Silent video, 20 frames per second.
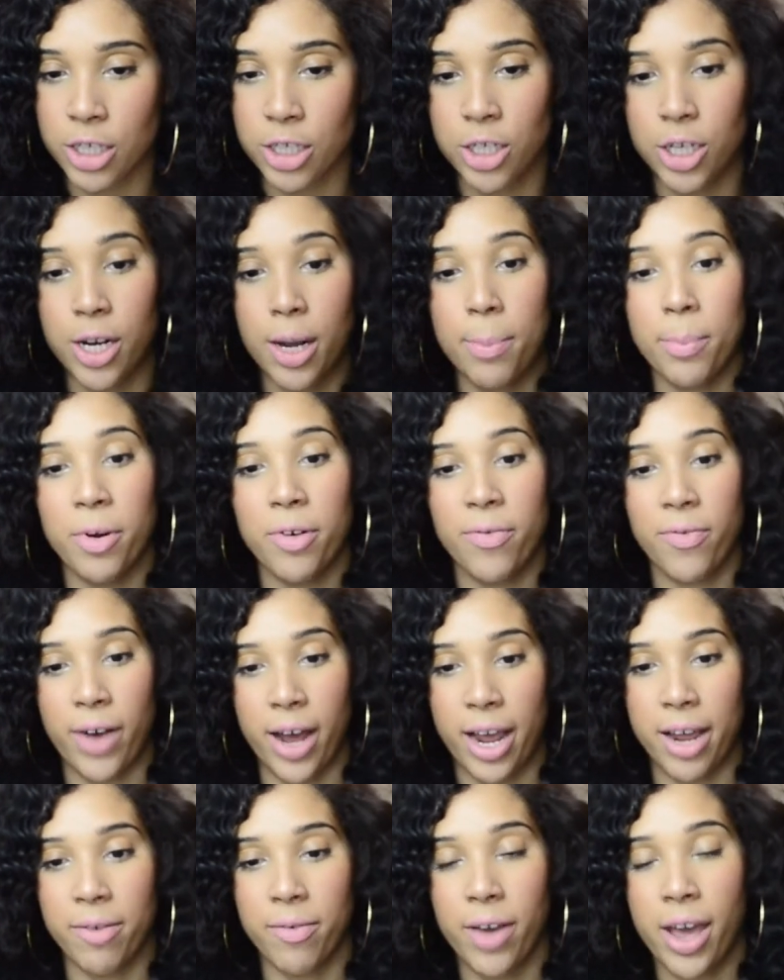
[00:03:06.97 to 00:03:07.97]
Number
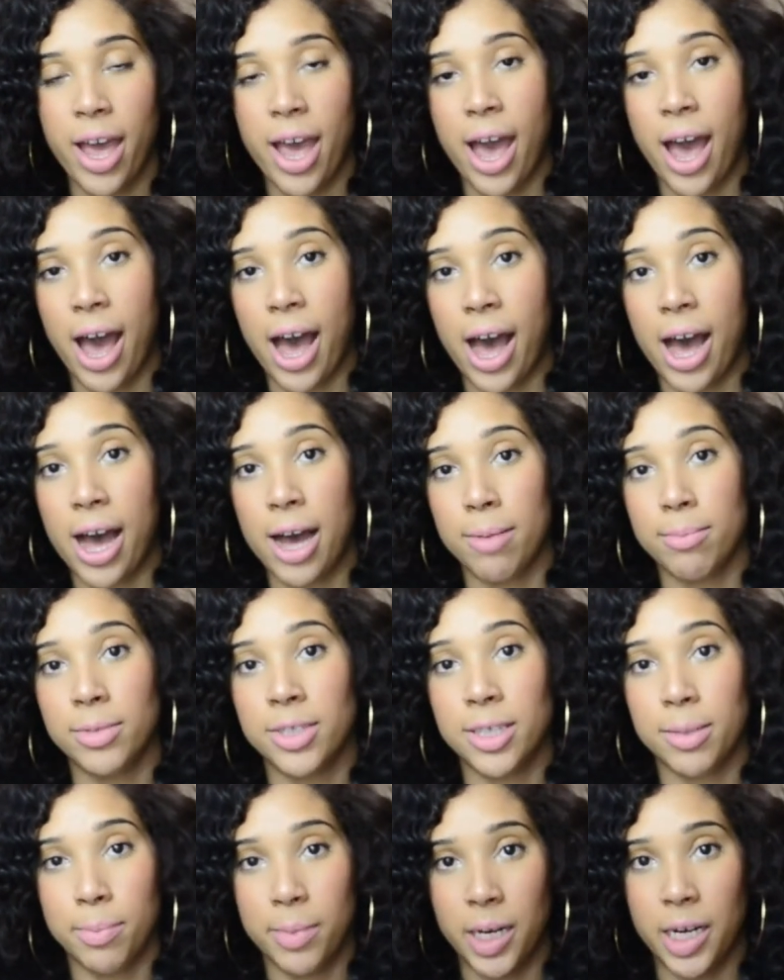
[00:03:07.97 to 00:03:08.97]
five, I'm
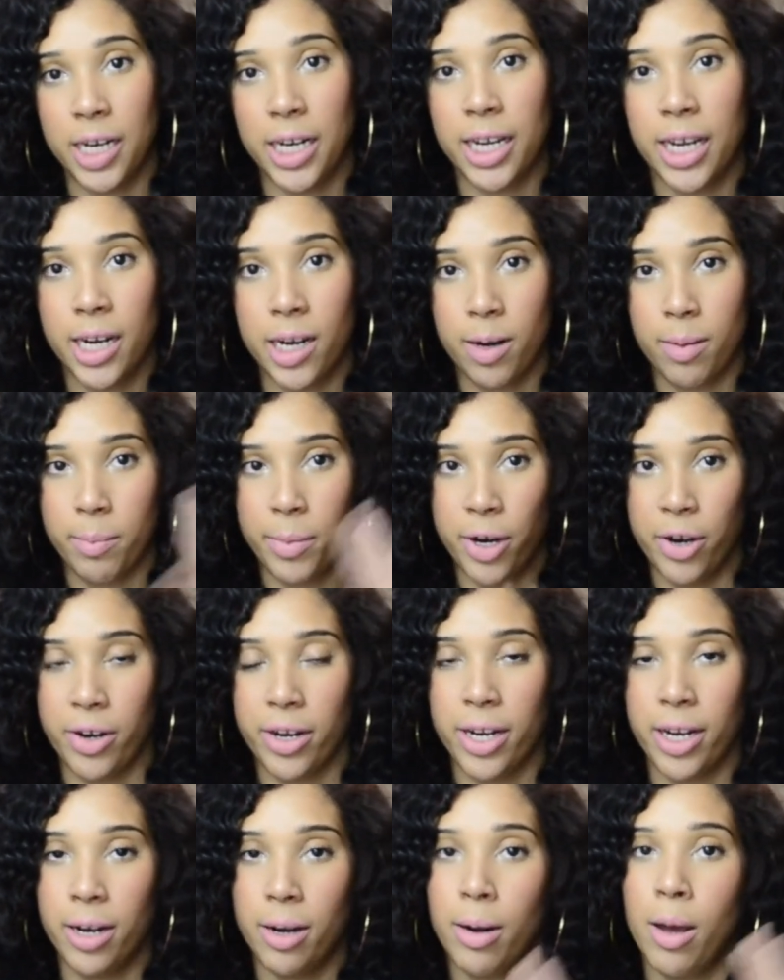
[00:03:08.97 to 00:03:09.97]
Dominican
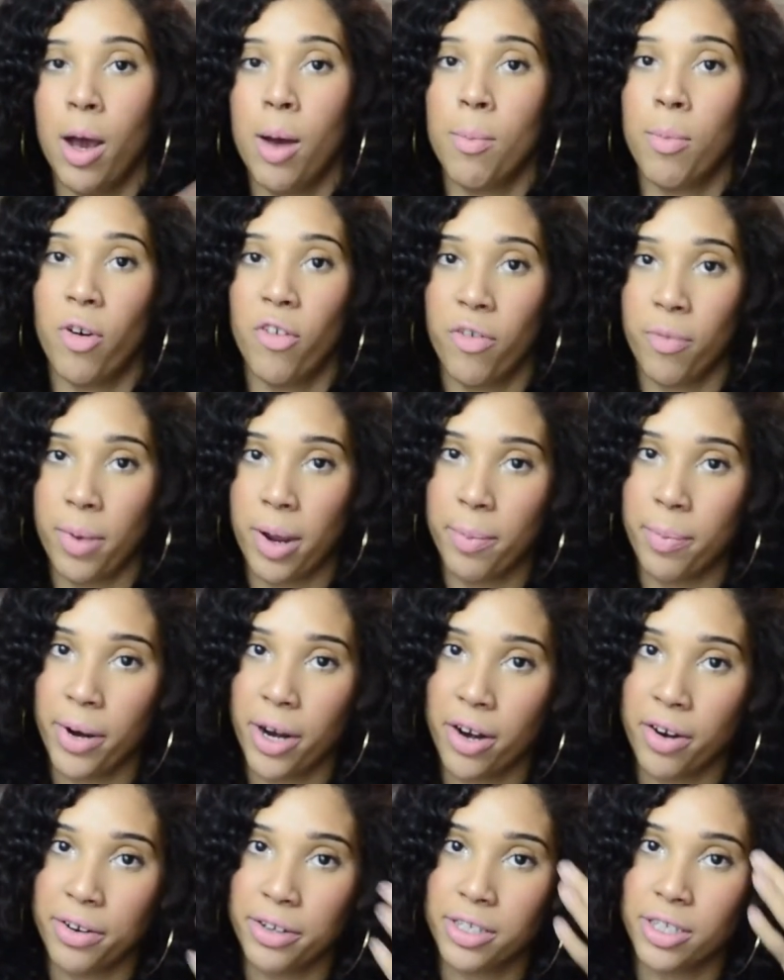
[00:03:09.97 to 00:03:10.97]
American. Both of my
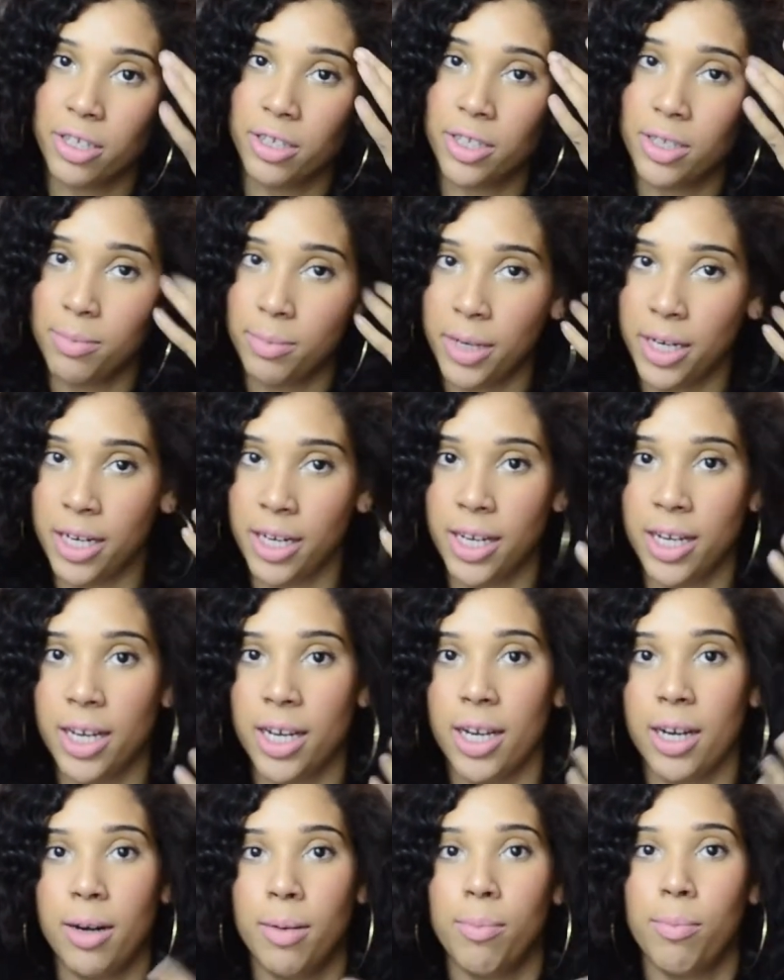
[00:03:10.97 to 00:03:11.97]
parents are
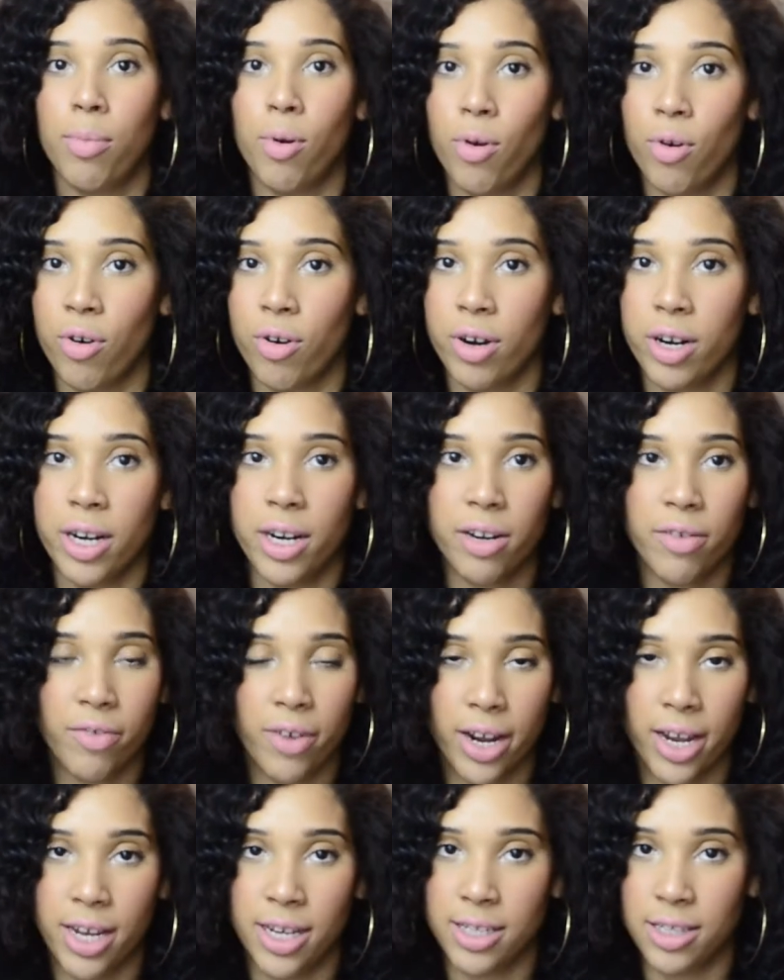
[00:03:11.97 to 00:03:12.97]
Dominican, born and
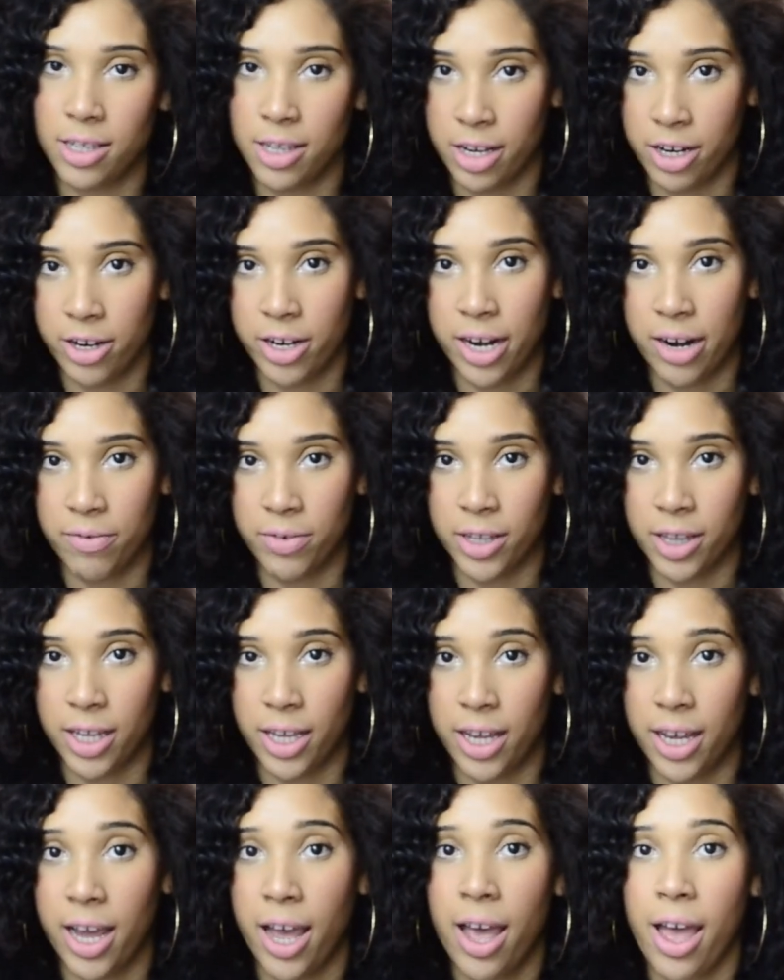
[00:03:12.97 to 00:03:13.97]
raised there and
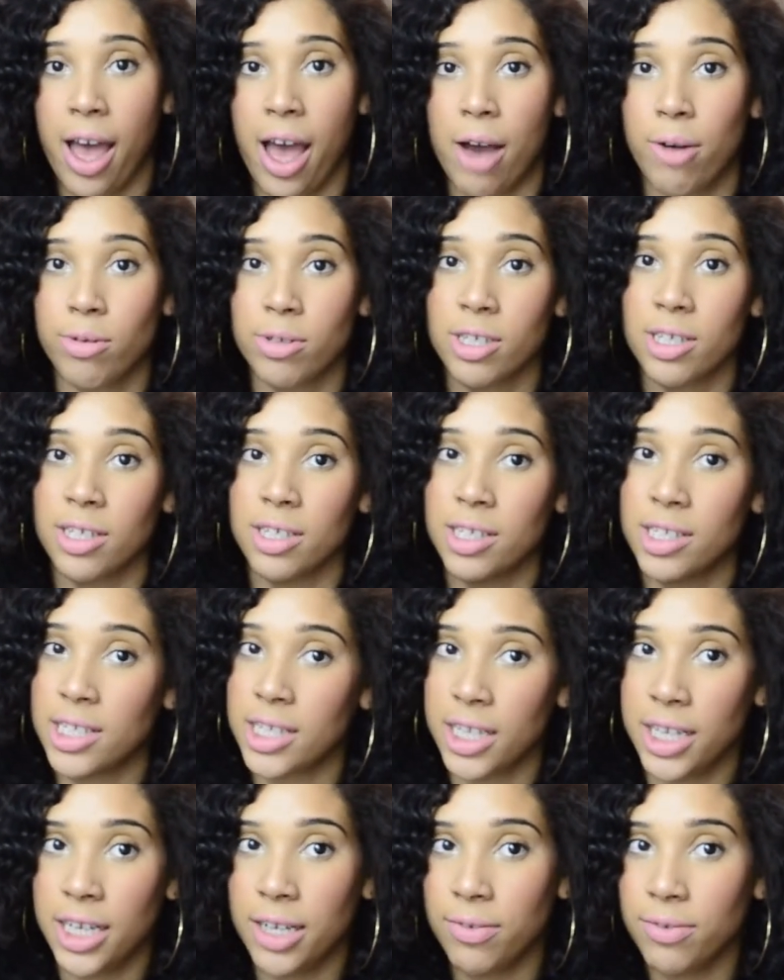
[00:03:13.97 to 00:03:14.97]
everything. I was
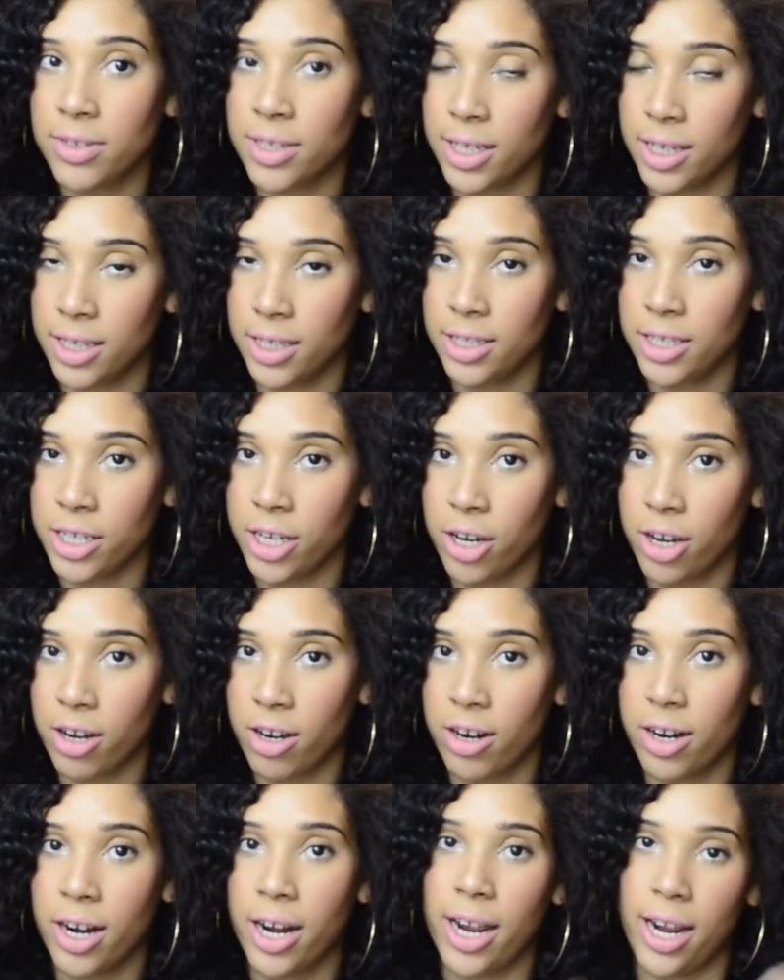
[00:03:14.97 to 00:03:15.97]
conceived in
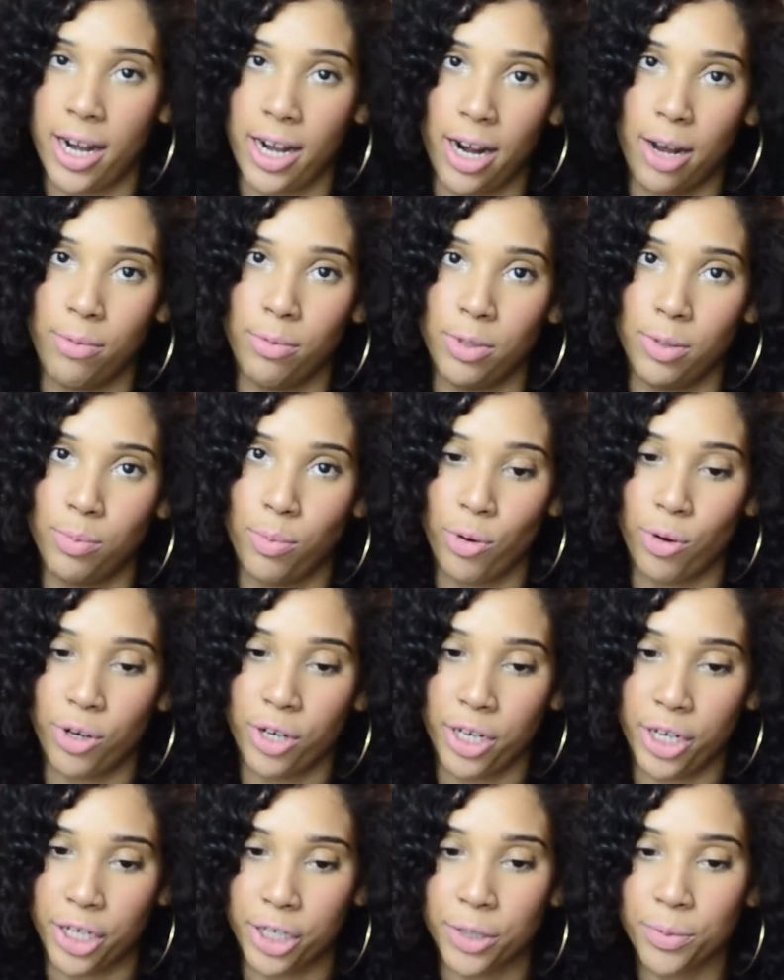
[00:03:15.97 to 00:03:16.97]
DR and I was born
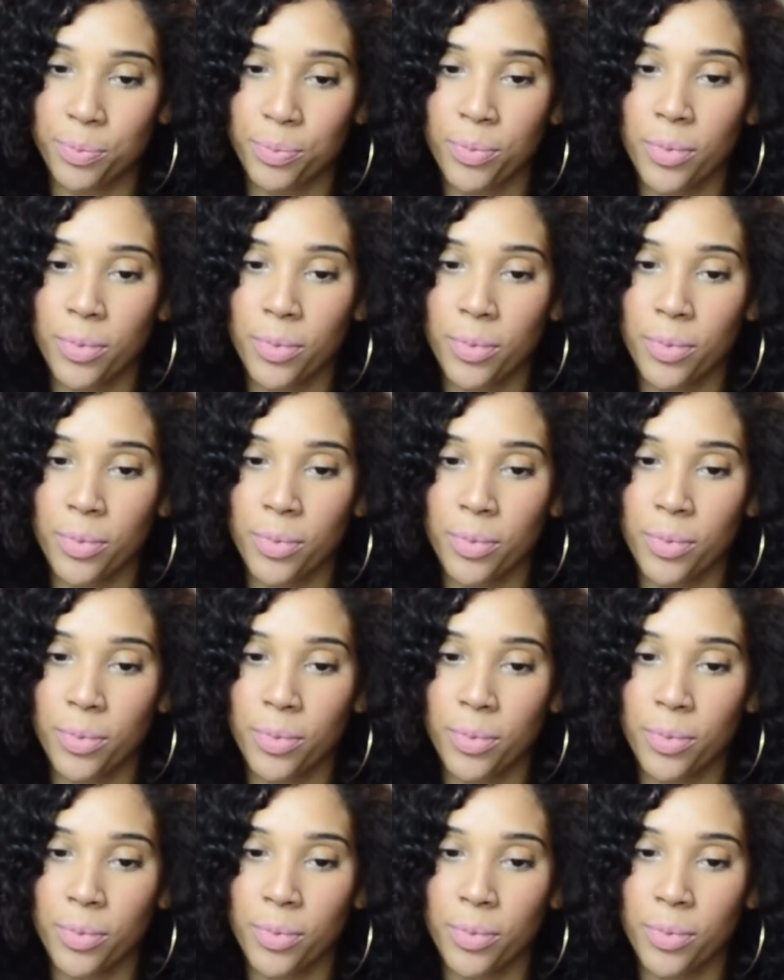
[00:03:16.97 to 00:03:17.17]
here.